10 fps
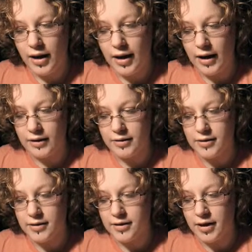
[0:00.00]
And
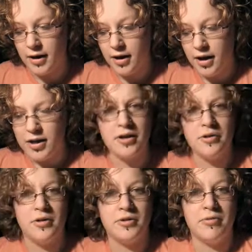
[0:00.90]
you
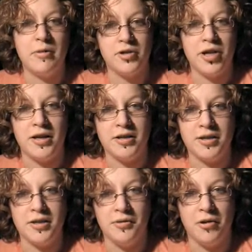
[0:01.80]
know those ripped jeans
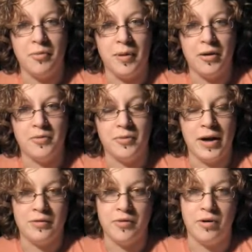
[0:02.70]
that you're on about,
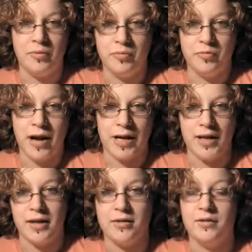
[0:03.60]
where they're all
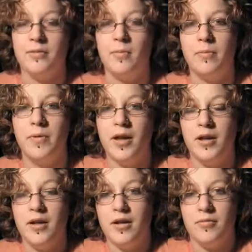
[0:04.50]
raggy and
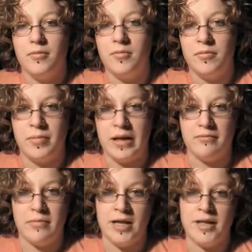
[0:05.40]

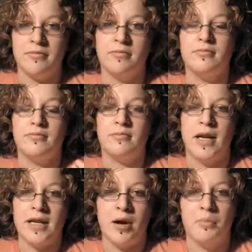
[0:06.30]
made
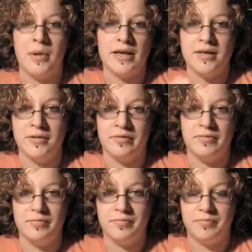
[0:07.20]
out of bits
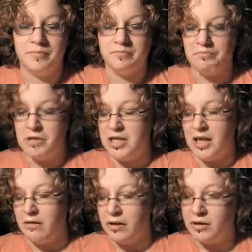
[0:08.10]
of
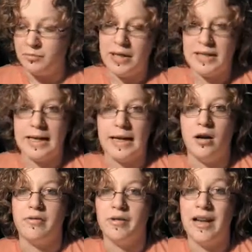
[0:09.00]
material and bits hanging
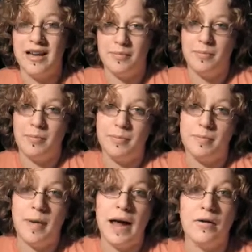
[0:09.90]
off. Well, I had a
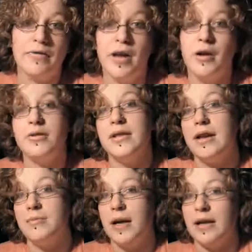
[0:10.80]
pair of those,
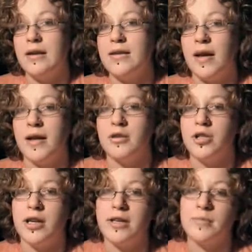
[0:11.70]
like baggy skater
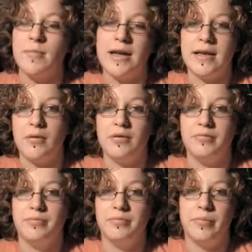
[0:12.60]
jeans made out
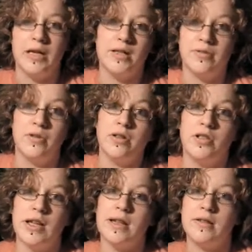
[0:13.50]
of bits of other
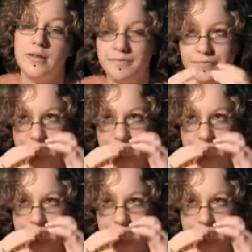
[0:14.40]
jeans.